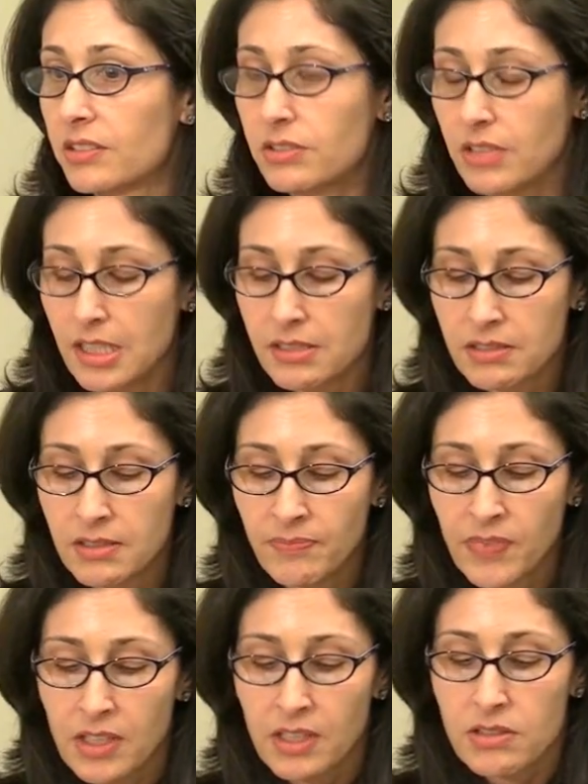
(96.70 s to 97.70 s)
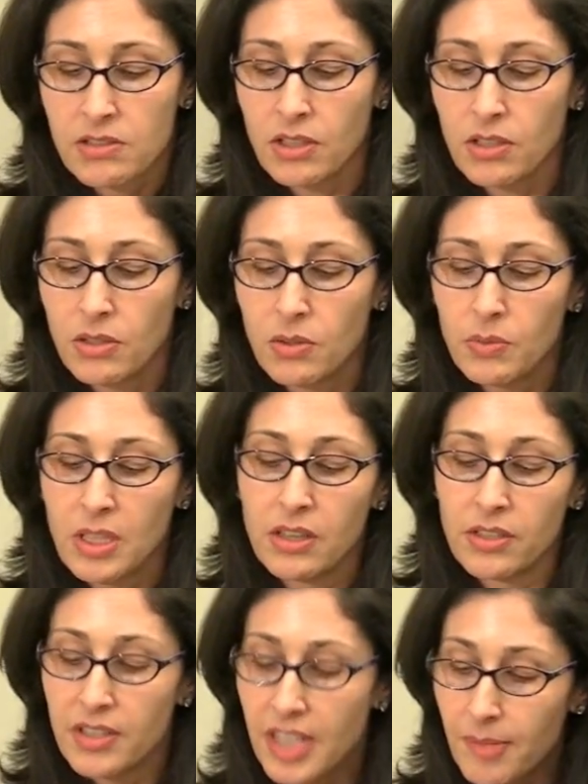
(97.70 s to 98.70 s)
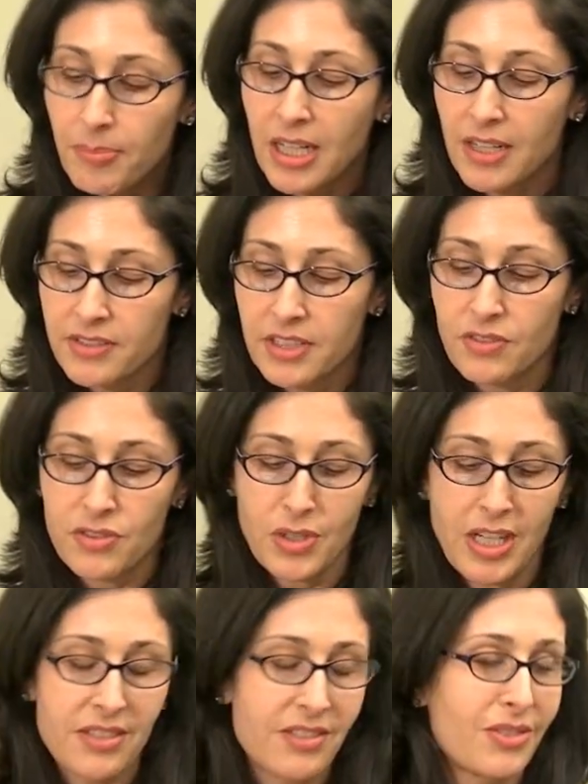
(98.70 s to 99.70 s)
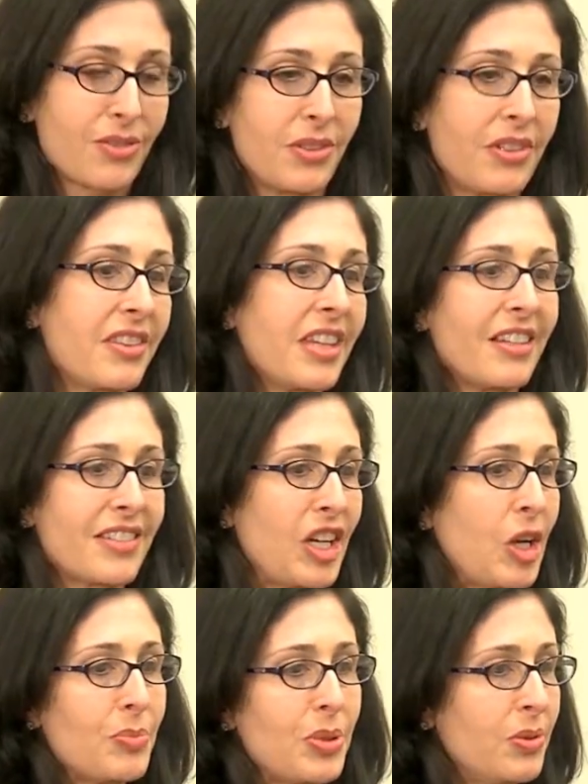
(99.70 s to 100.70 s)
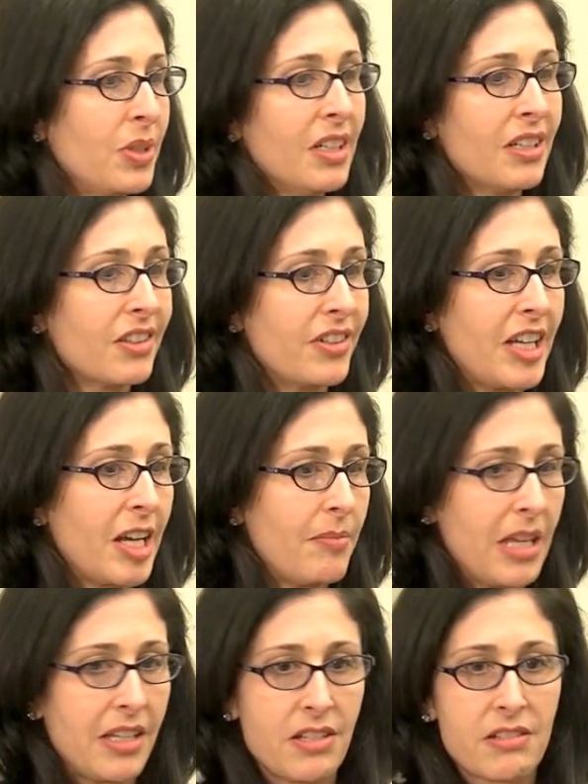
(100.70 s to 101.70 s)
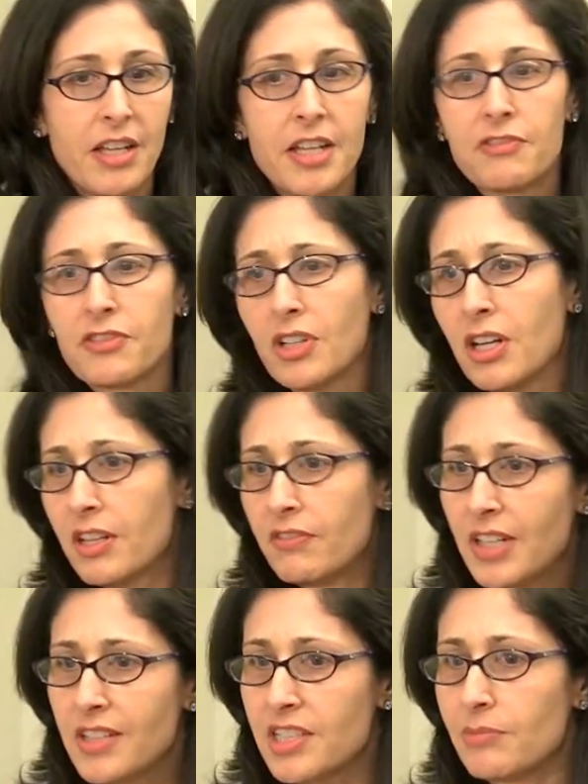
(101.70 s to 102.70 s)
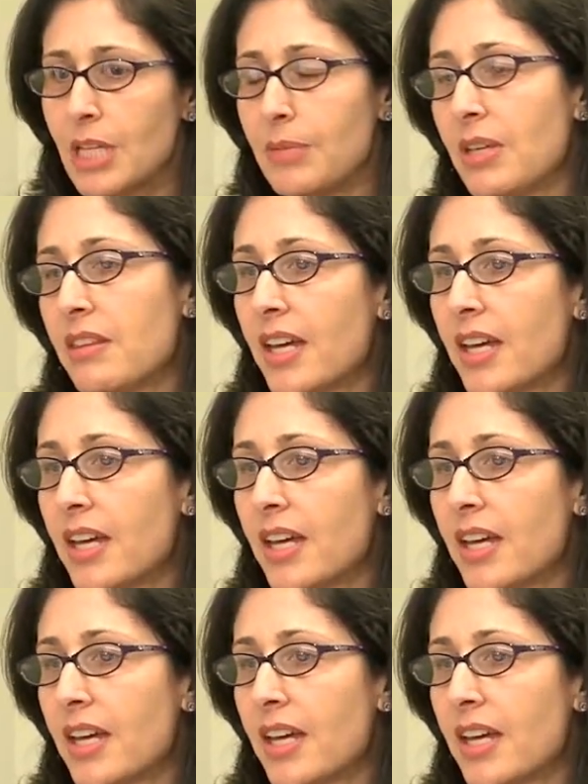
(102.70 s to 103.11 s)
stress. So we learned that positive stress is sort of the things that help you learn how to manage life. For all of us, it may be